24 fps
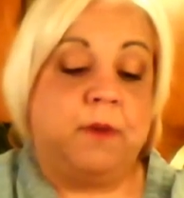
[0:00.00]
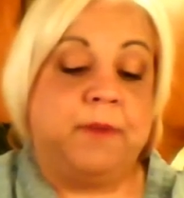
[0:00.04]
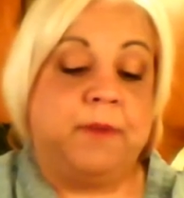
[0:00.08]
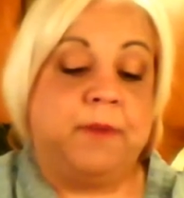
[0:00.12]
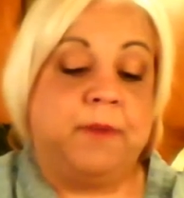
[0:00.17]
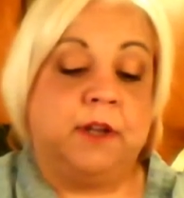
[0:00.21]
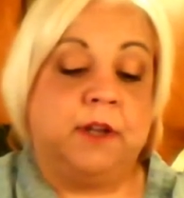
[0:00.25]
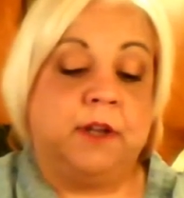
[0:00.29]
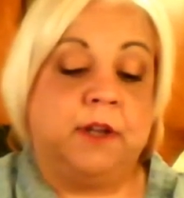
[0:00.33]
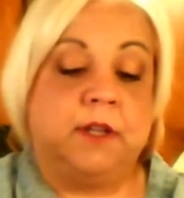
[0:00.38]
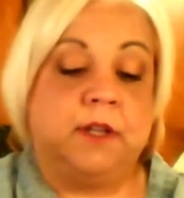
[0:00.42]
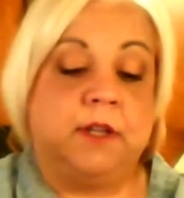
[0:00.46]

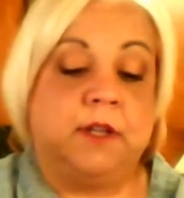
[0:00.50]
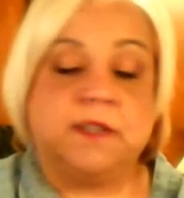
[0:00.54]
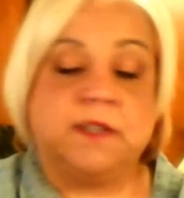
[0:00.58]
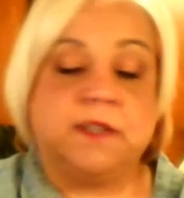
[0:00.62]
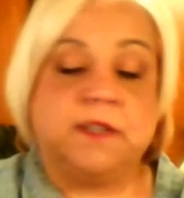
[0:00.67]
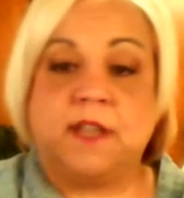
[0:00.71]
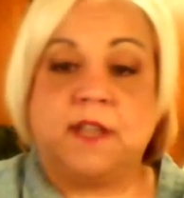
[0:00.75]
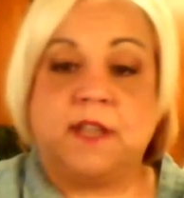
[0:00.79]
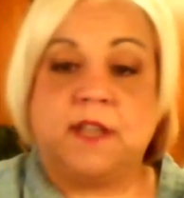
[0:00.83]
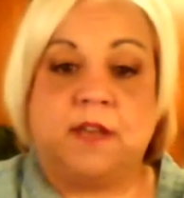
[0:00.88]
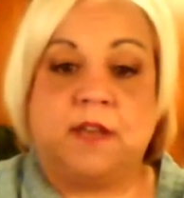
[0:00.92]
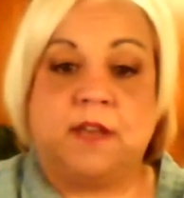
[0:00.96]
barely looks
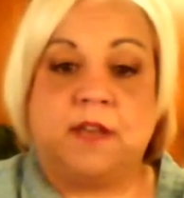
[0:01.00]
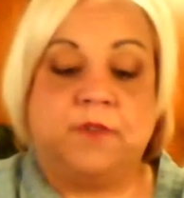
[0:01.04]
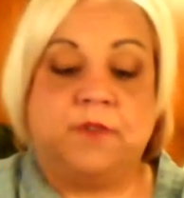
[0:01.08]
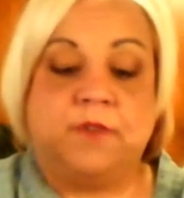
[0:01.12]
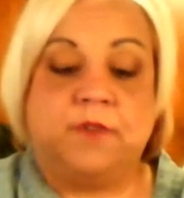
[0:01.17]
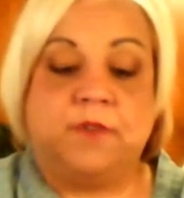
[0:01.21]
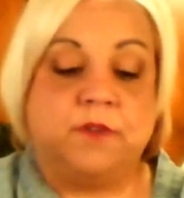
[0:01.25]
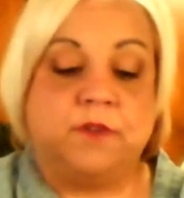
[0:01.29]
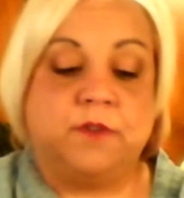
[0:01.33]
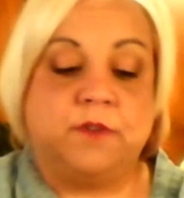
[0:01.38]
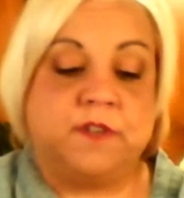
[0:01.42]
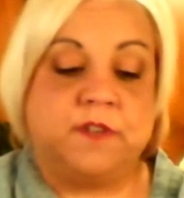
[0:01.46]
like I've
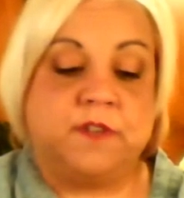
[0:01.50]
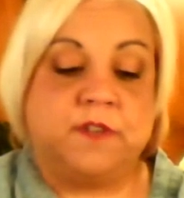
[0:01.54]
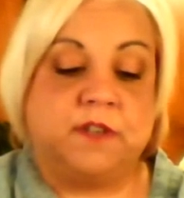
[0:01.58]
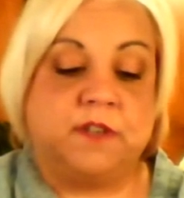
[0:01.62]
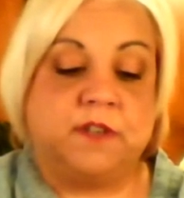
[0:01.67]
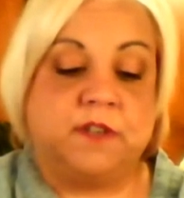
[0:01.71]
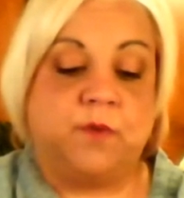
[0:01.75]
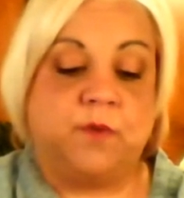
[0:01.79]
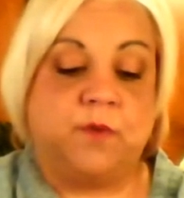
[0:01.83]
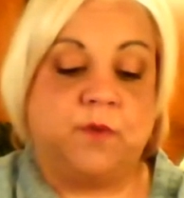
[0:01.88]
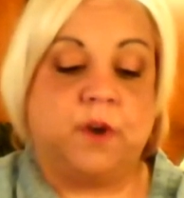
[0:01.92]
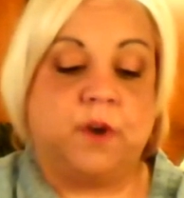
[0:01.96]
used it as
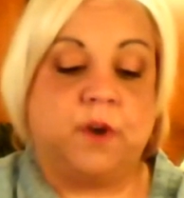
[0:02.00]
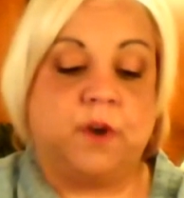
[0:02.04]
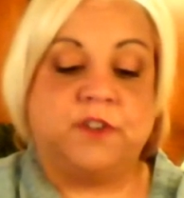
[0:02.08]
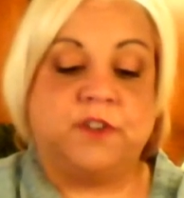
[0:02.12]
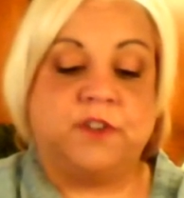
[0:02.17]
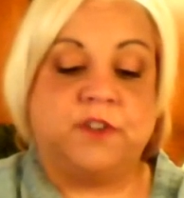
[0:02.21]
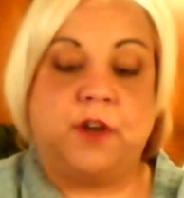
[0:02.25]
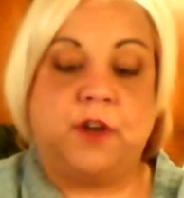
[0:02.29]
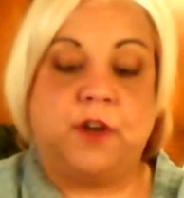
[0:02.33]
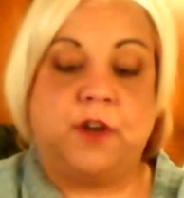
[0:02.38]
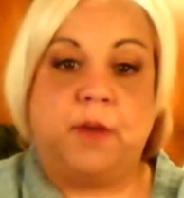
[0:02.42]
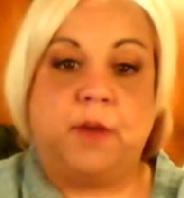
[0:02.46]
far as, you
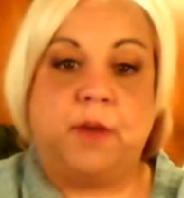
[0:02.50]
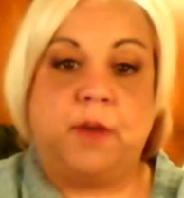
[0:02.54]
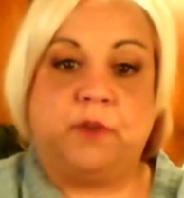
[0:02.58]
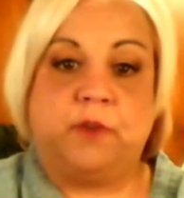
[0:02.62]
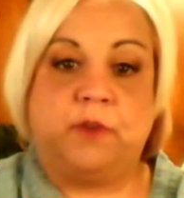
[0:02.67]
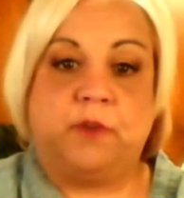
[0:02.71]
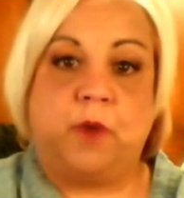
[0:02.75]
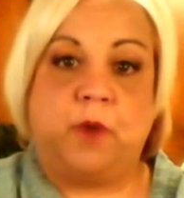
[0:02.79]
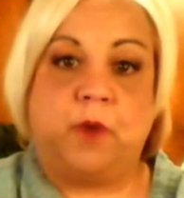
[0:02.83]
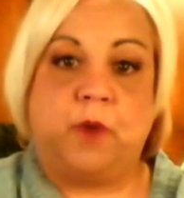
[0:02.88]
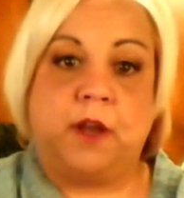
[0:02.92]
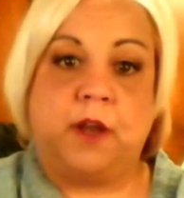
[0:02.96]
know, how much
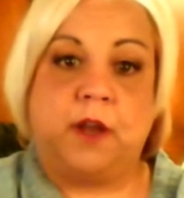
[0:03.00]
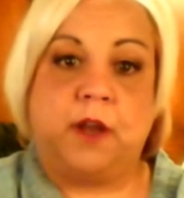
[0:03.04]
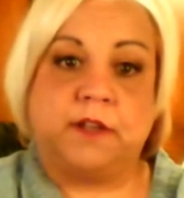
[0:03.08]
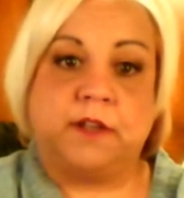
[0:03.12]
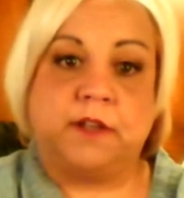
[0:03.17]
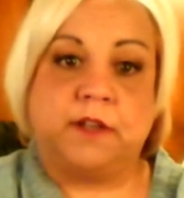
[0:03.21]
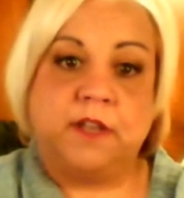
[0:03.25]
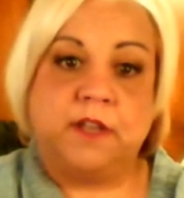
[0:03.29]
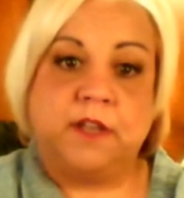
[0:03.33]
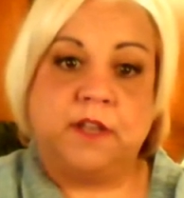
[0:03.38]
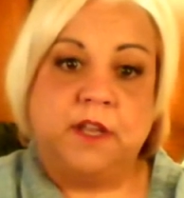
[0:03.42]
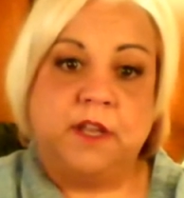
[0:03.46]
product
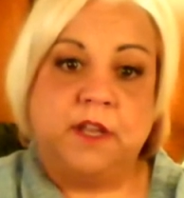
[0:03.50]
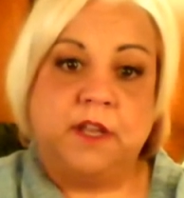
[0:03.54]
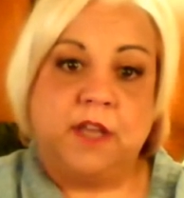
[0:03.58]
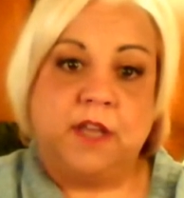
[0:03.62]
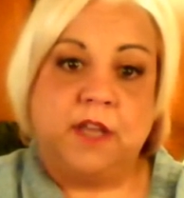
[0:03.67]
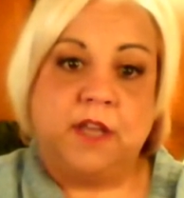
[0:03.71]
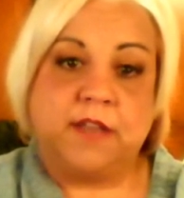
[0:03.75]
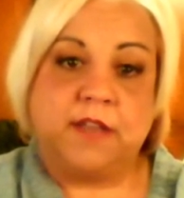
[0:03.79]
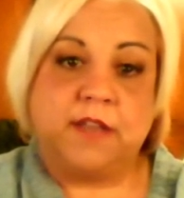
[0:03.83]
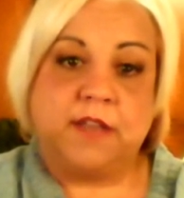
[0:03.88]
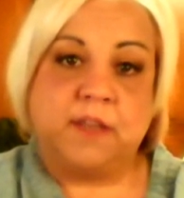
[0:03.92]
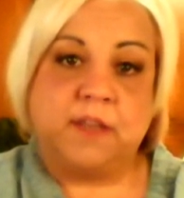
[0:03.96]

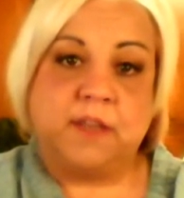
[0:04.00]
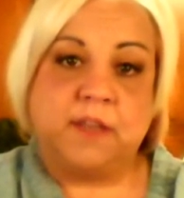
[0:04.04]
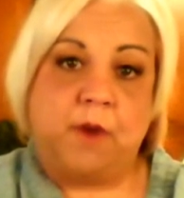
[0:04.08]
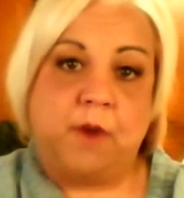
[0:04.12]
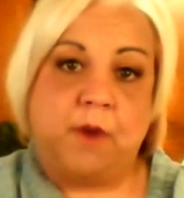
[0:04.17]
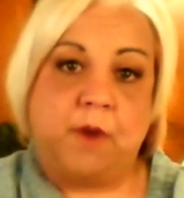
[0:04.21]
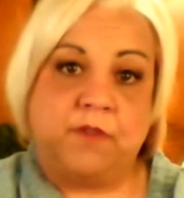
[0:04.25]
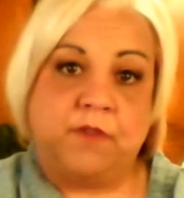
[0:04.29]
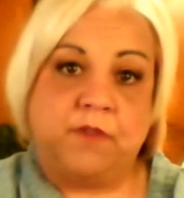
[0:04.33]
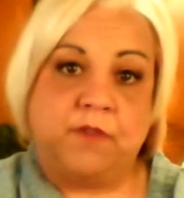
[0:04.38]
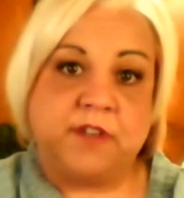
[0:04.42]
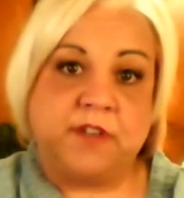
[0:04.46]
has come
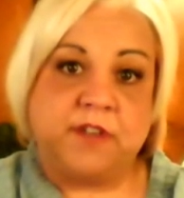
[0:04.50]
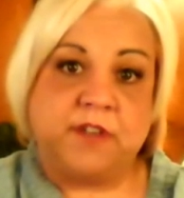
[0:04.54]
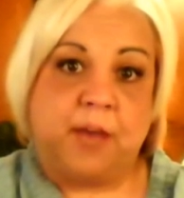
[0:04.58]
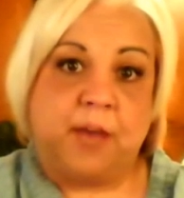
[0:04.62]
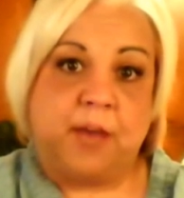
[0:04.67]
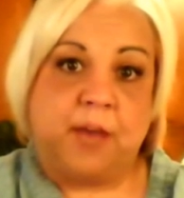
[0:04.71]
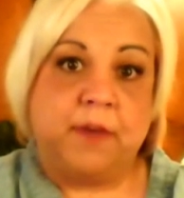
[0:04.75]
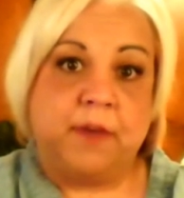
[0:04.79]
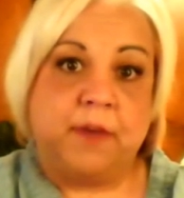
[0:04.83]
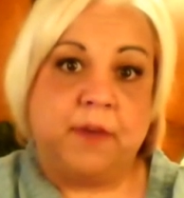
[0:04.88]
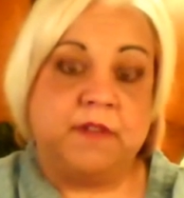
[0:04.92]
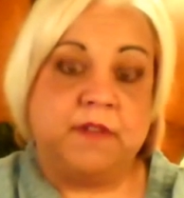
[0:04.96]
off the top
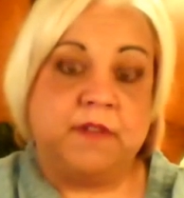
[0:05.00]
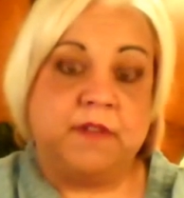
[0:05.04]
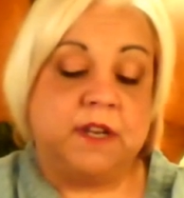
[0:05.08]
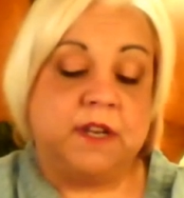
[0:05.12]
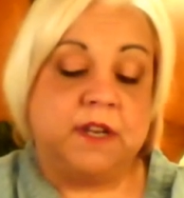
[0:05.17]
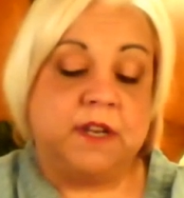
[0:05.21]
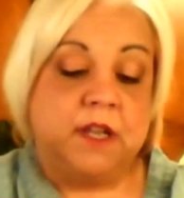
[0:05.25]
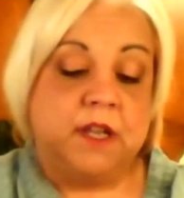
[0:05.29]
of it.